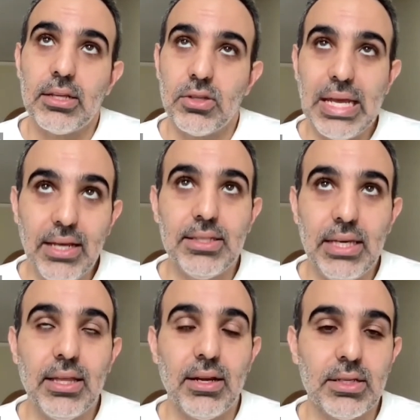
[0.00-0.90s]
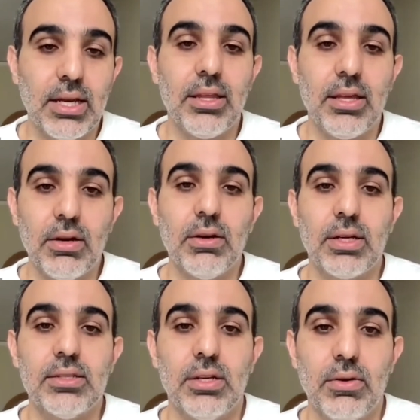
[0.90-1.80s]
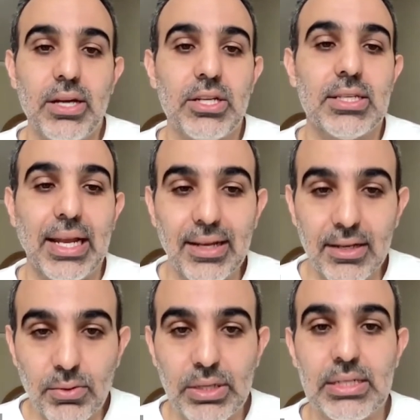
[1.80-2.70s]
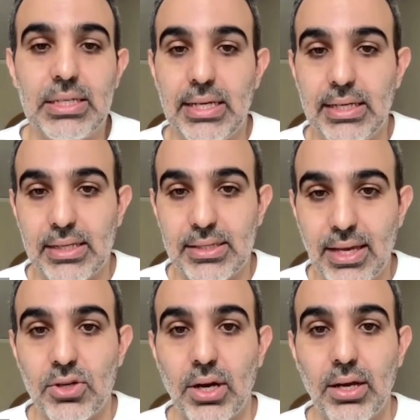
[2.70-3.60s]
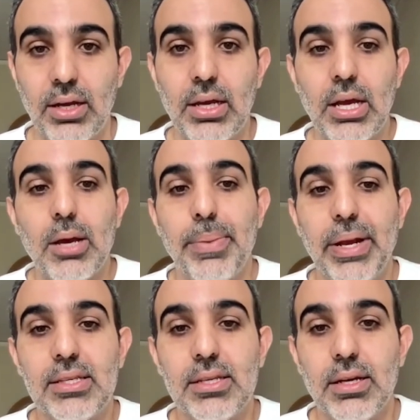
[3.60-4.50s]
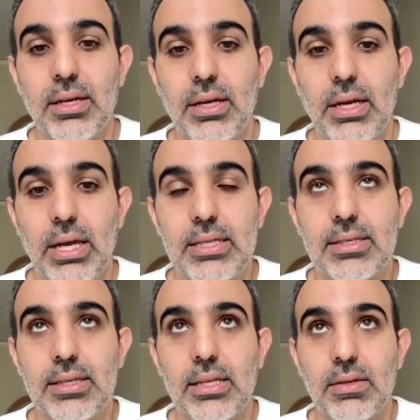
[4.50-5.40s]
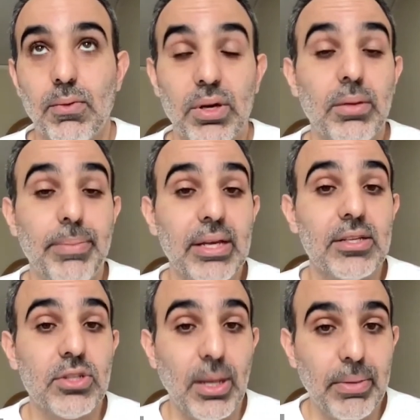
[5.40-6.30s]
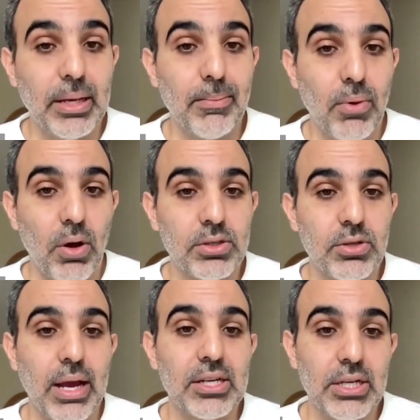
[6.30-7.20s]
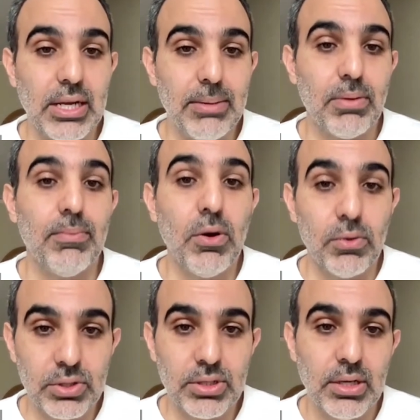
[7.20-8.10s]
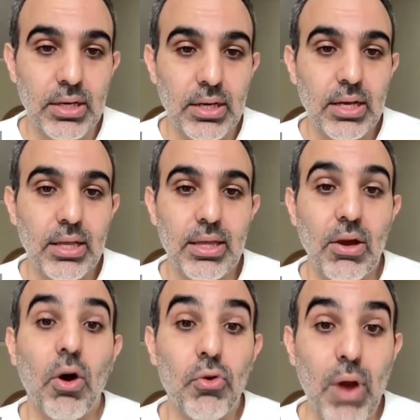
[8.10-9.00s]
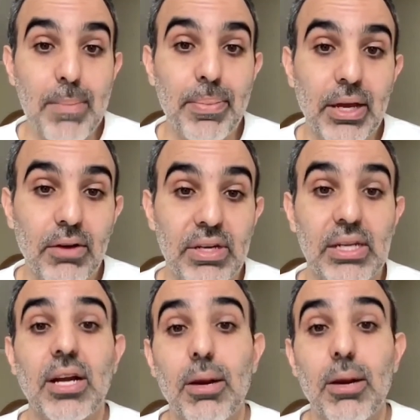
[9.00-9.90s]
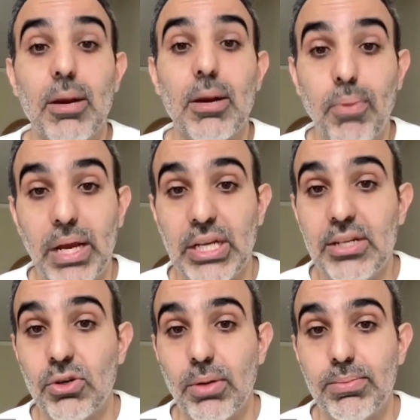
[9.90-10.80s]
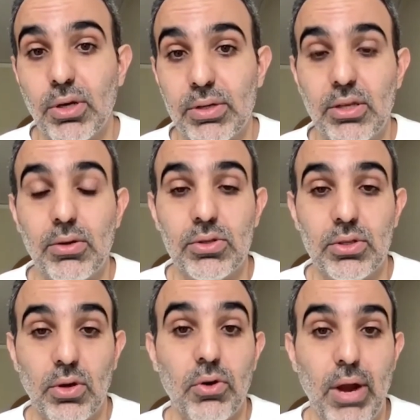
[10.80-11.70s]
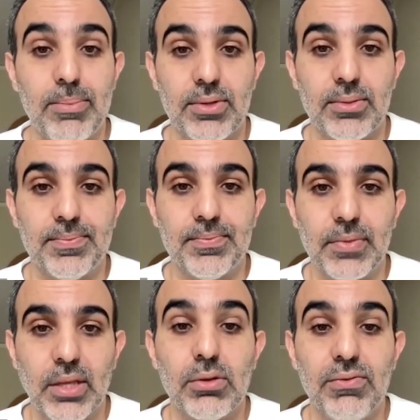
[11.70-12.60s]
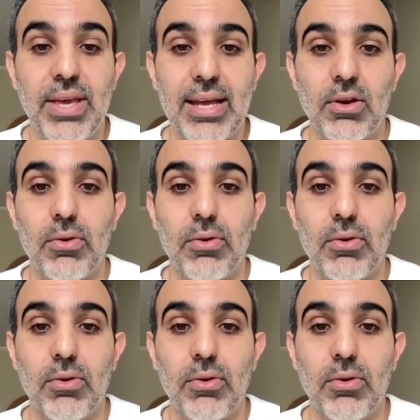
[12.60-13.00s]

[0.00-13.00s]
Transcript: not easy. There's other considerations like liquidity, etc. But it's one of the biggest stumbling blocks to actually promote the on-ramping of an entire population into crypto, is those on-ramps, those fiat